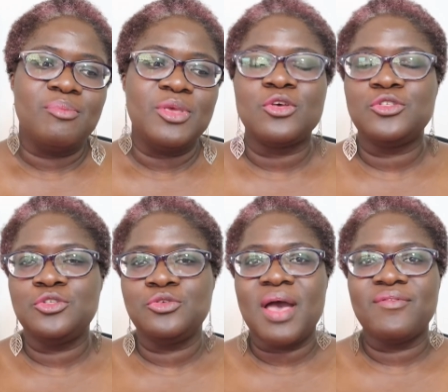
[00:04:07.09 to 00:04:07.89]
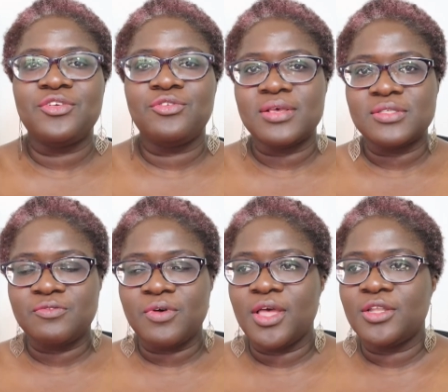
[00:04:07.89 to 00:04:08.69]
because you do have a
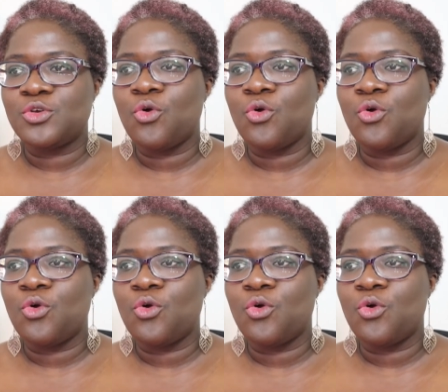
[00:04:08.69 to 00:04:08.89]
trust fund,